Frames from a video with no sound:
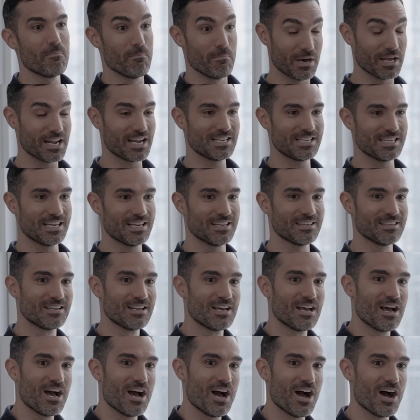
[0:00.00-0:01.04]
but I did.
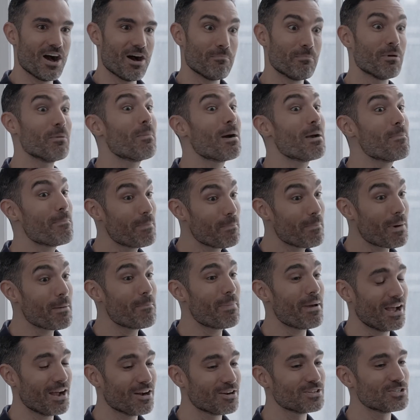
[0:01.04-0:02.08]
Um, but my my
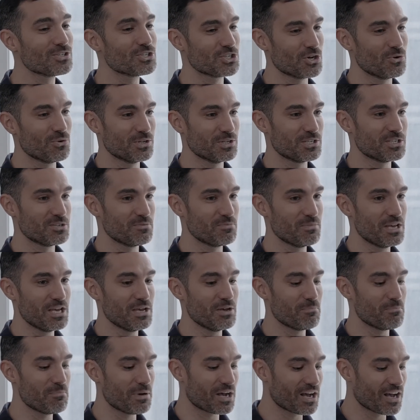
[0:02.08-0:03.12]
parents showed it to
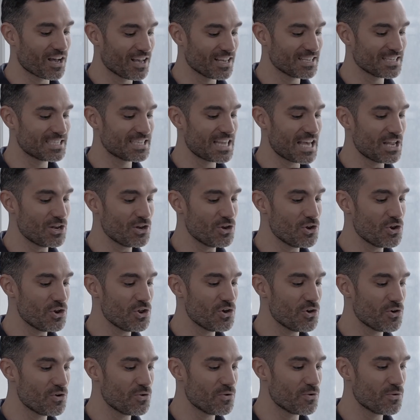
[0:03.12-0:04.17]
me because they
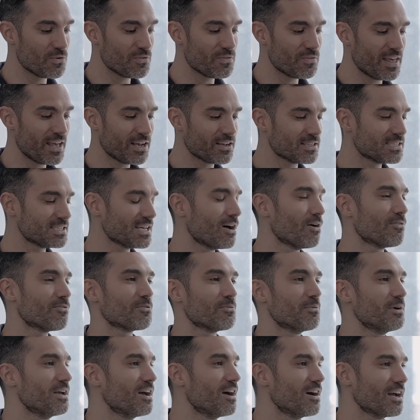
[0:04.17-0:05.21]
knew, they could tell
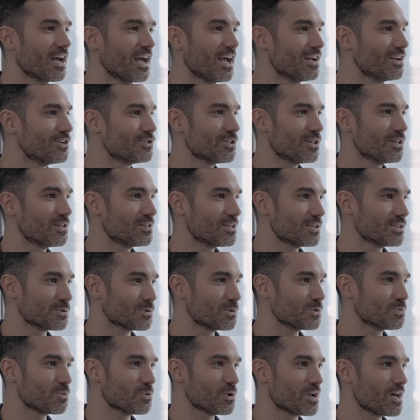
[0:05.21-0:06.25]
from a young age that this
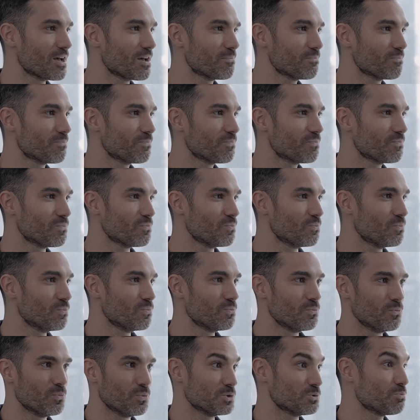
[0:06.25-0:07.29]
was what I
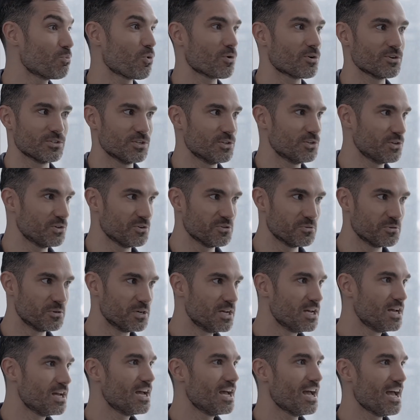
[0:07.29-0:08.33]
was born to do.
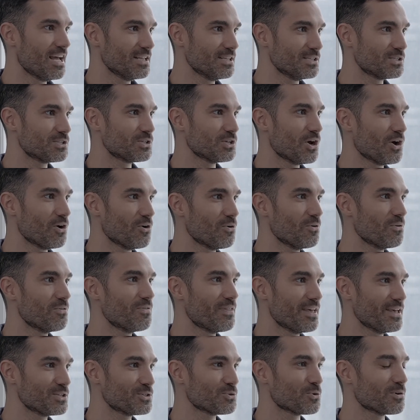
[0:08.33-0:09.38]
And so
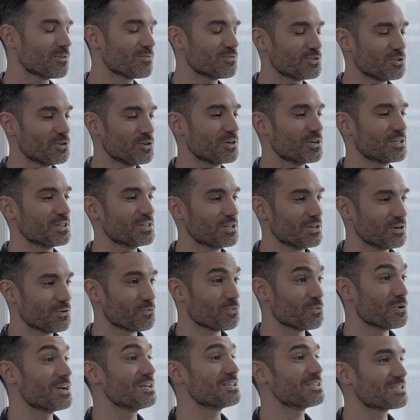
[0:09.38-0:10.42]
they sort of took the
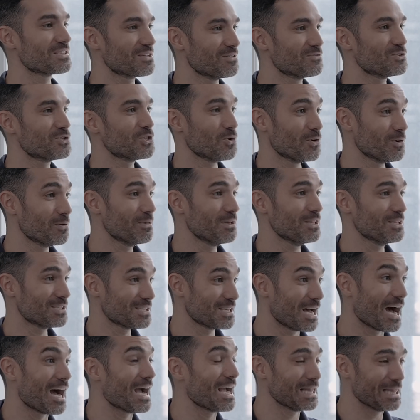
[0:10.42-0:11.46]
risk of showing me this
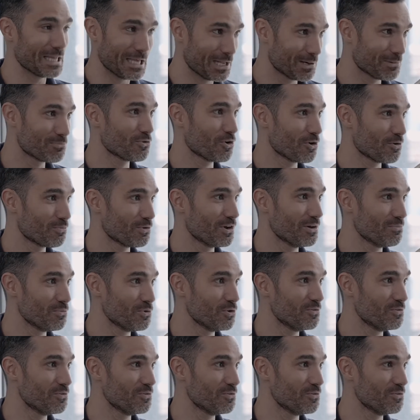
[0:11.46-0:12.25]
highly inappropriate